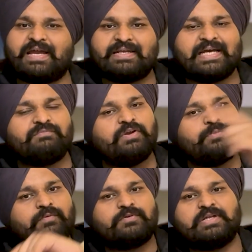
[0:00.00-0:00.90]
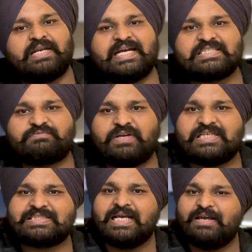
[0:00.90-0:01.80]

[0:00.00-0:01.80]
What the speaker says: And then we move to the next phase,